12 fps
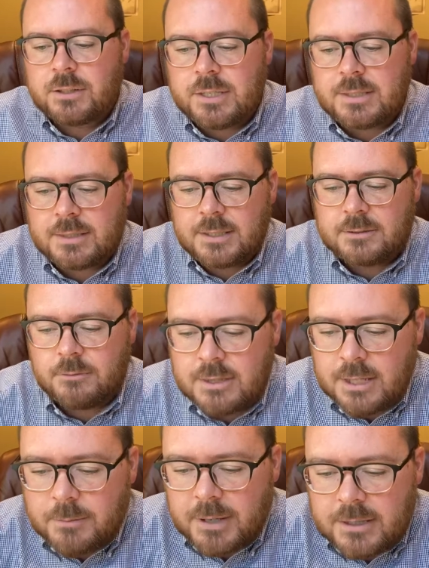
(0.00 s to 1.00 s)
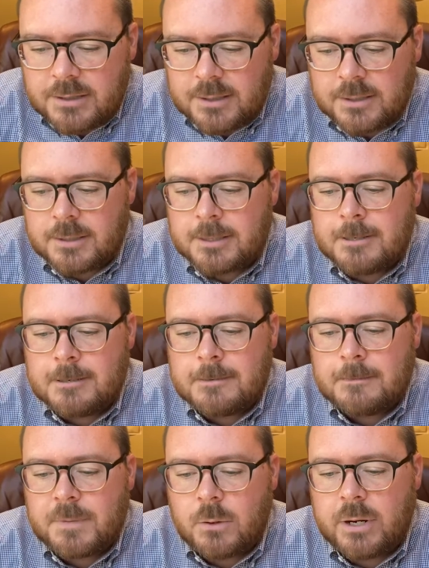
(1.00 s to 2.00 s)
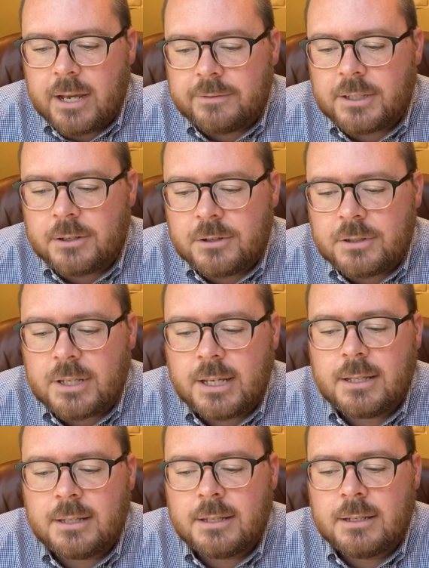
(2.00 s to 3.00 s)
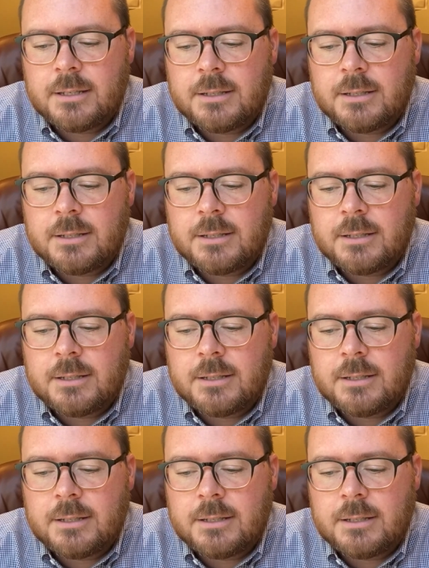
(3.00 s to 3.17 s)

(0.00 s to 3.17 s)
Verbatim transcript: these things, we think about these things, we have to understand that